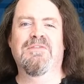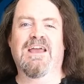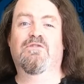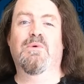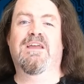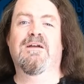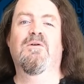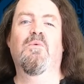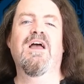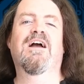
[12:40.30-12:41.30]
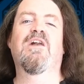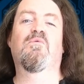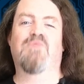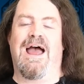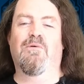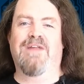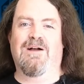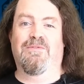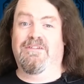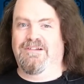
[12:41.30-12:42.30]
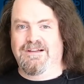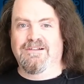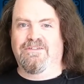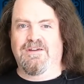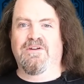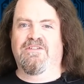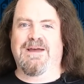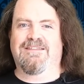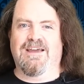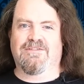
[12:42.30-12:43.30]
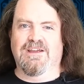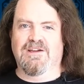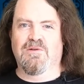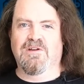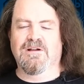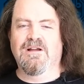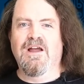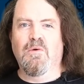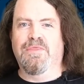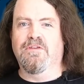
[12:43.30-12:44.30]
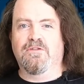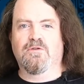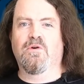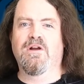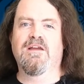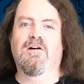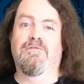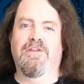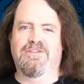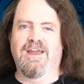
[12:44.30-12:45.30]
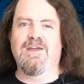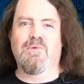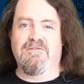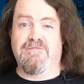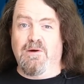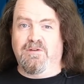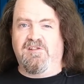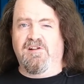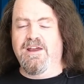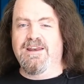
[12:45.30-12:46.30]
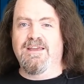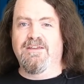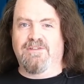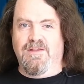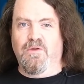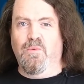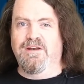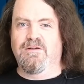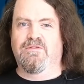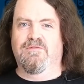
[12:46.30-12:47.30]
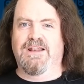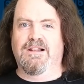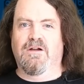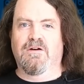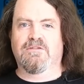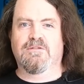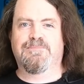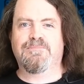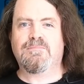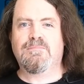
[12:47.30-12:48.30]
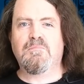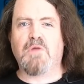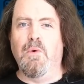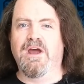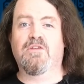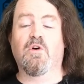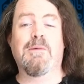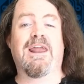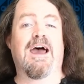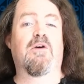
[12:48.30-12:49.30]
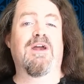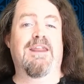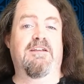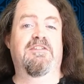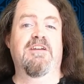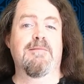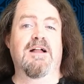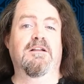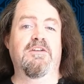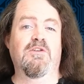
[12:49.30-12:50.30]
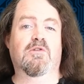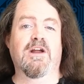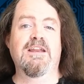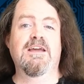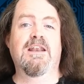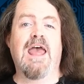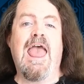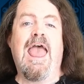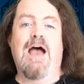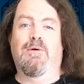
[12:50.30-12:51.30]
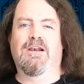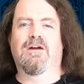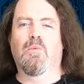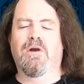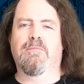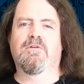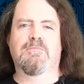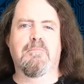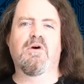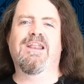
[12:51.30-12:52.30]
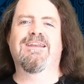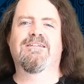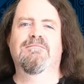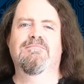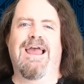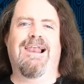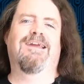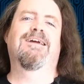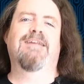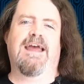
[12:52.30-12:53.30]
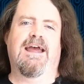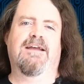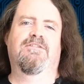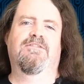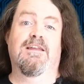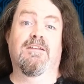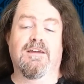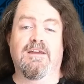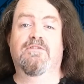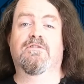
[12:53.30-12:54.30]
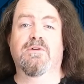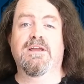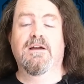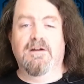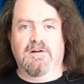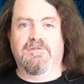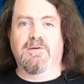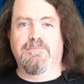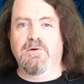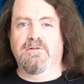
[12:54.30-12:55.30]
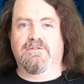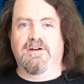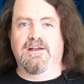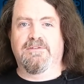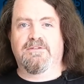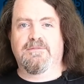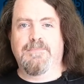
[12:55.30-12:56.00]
next week we are going to round out this little series about text encoding with the story of the day we found Chinese in the Windows event logs. We're going to talk about how to write HTML in Ukrainian, and we're going to look at one of the most brilliant, elegant hacks in the history of computer science.